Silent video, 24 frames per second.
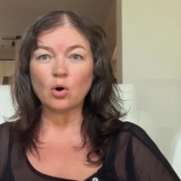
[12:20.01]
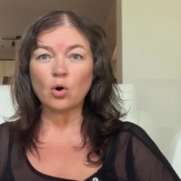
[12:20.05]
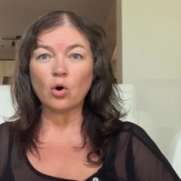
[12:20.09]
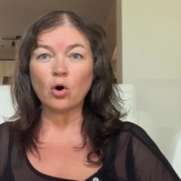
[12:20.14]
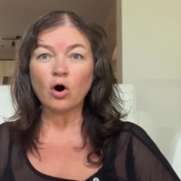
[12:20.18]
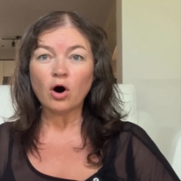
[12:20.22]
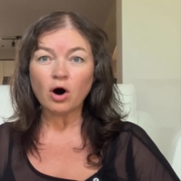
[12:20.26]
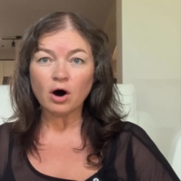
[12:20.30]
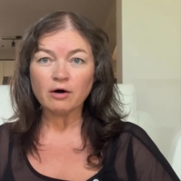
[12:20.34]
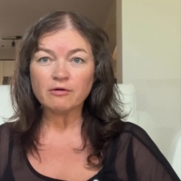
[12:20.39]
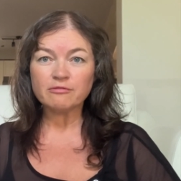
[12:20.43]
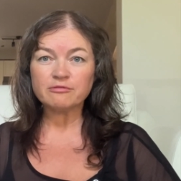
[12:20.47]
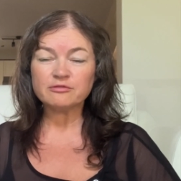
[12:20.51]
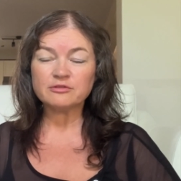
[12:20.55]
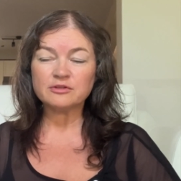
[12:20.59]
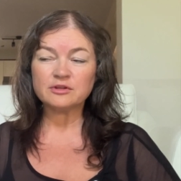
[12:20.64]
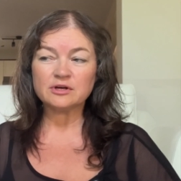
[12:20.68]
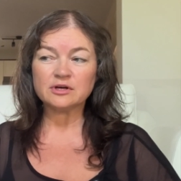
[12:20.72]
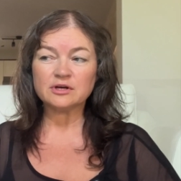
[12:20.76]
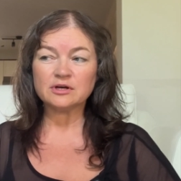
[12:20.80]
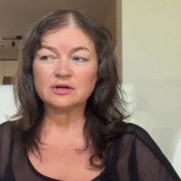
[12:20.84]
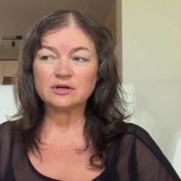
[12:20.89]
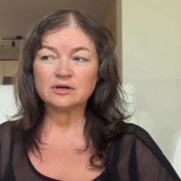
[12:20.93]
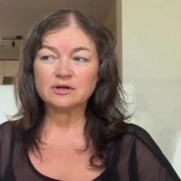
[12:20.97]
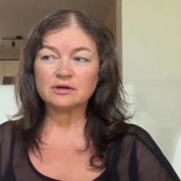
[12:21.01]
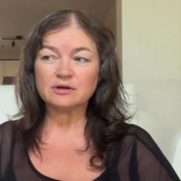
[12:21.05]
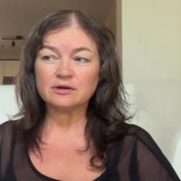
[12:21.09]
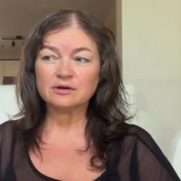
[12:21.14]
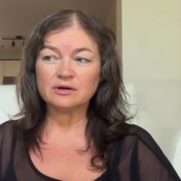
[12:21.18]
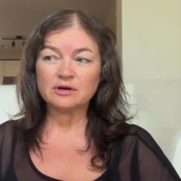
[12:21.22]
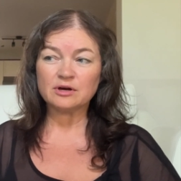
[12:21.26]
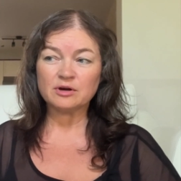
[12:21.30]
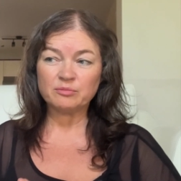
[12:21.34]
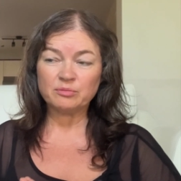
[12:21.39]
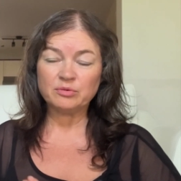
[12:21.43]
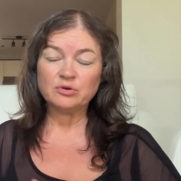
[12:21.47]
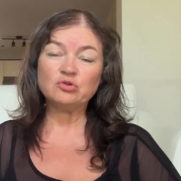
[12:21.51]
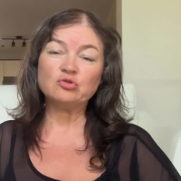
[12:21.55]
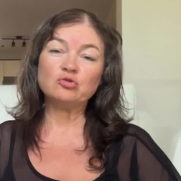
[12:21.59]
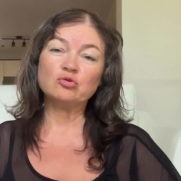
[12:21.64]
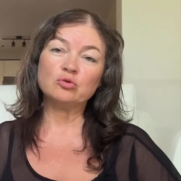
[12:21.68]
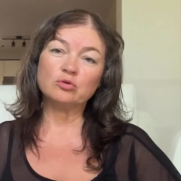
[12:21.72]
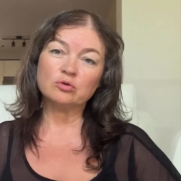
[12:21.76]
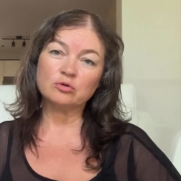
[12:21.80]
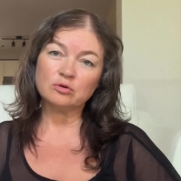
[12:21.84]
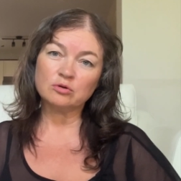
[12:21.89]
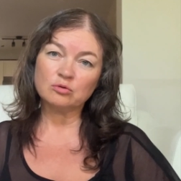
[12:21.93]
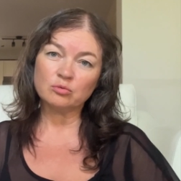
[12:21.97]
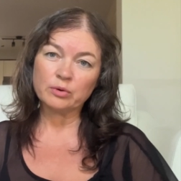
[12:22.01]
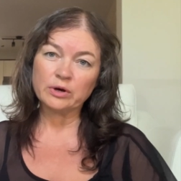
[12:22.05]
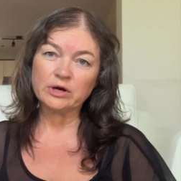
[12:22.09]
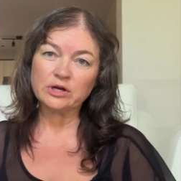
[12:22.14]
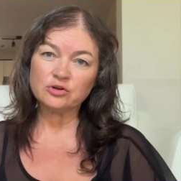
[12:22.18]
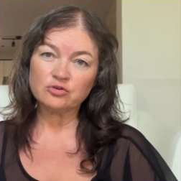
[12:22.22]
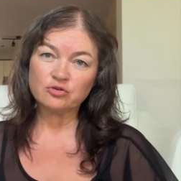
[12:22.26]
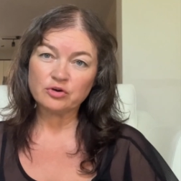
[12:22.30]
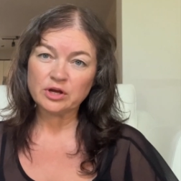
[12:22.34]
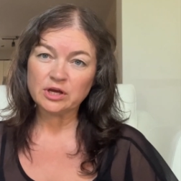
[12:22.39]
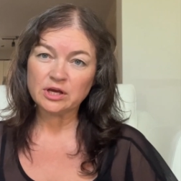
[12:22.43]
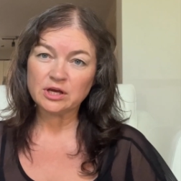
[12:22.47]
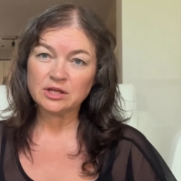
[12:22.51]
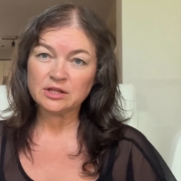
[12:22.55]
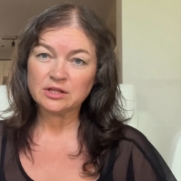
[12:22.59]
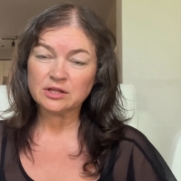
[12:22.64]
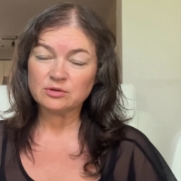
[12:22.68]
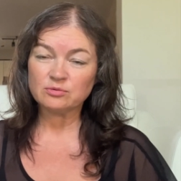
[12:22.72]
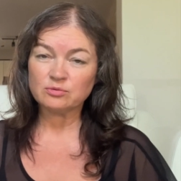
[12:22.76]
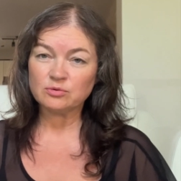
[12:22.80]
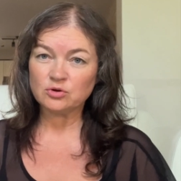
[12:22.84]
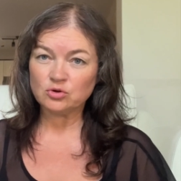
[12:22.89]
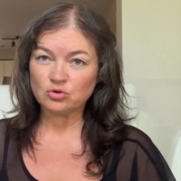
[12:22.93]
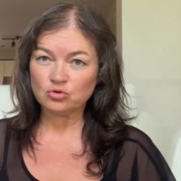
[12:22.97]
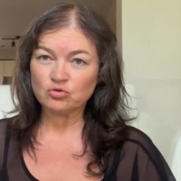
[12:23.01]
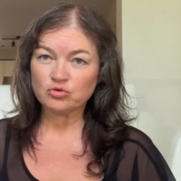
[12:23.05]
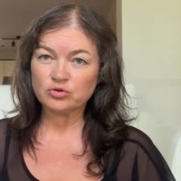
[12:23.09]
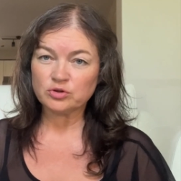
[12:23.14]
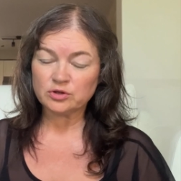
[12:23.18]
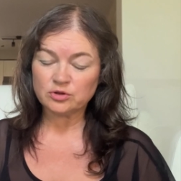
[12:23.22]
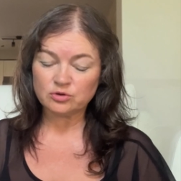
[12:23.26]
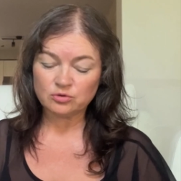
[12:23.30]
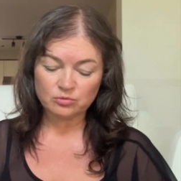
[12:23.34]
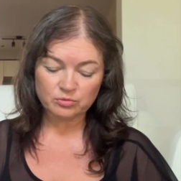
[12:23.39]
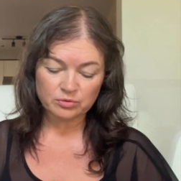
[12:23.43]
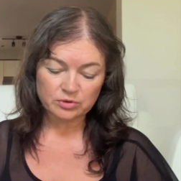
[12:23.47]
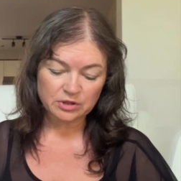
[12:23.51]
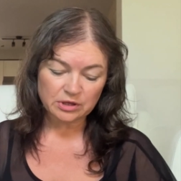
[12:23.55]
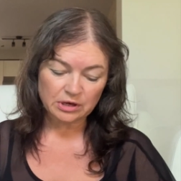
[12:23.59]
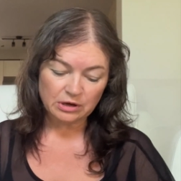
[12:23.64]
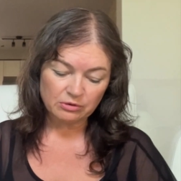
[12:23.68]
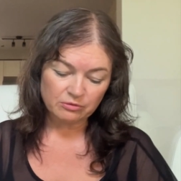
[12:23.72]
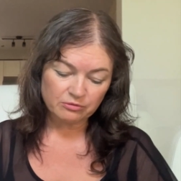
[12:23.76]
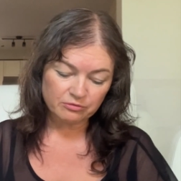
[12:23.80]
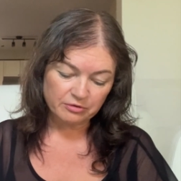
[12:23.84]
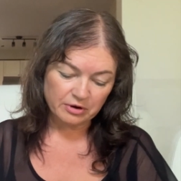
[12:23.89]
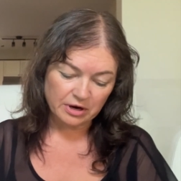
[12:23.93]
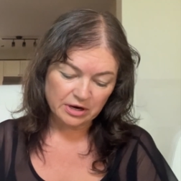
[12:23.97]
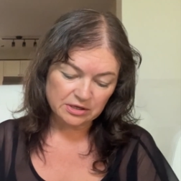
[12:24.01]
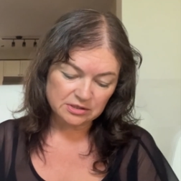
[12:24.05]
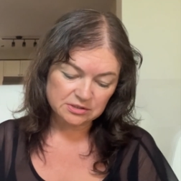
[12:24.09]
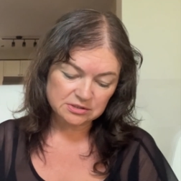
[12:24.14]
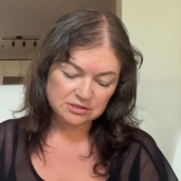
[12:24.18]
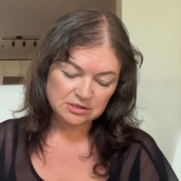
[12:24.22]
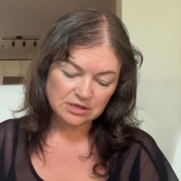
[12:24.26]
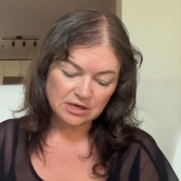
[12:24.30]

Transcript: off the habitual wine drinking that we usually do with our friends.